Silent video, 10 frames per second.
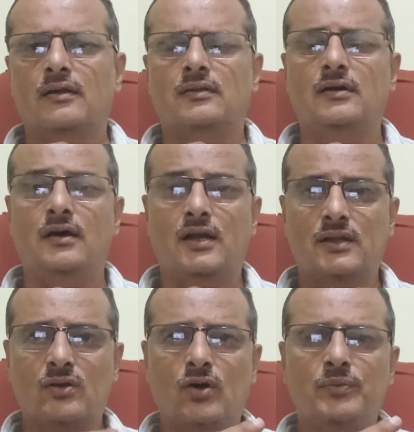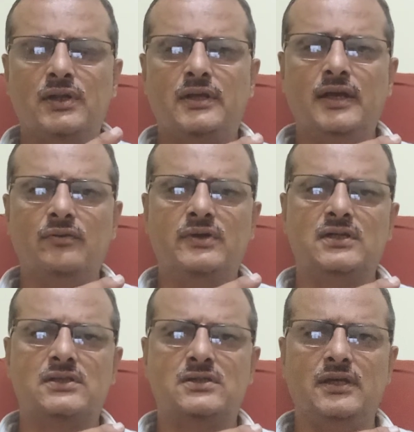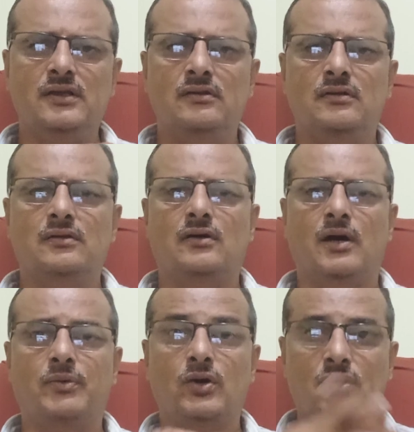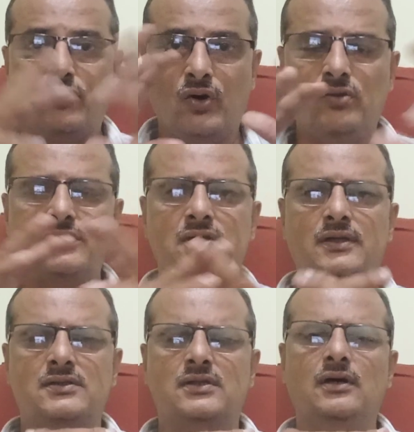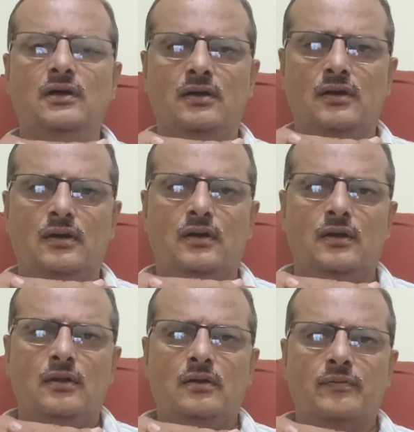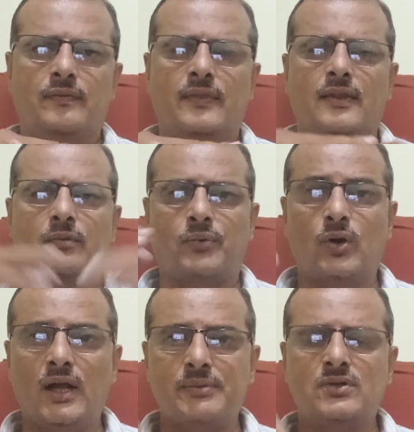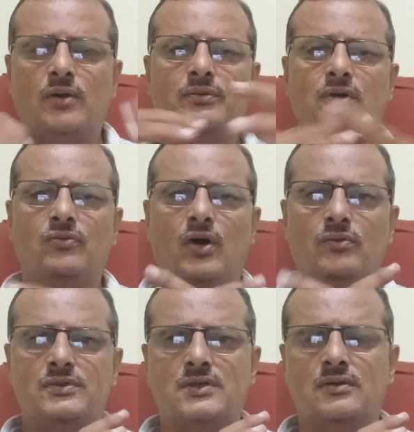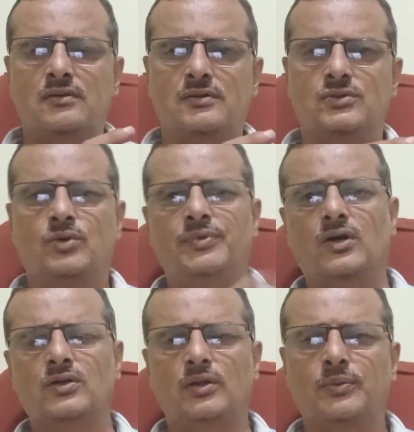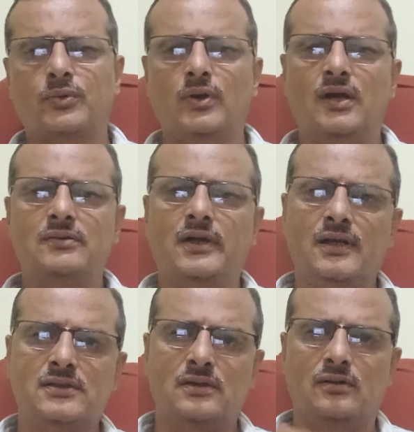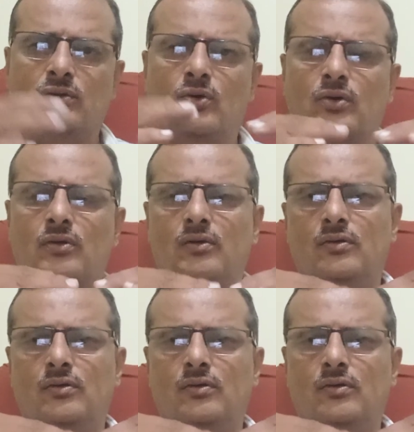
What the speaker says: The another common thing which is seen about the valves is the prolapse of the valves. So because of the prolapse, there is no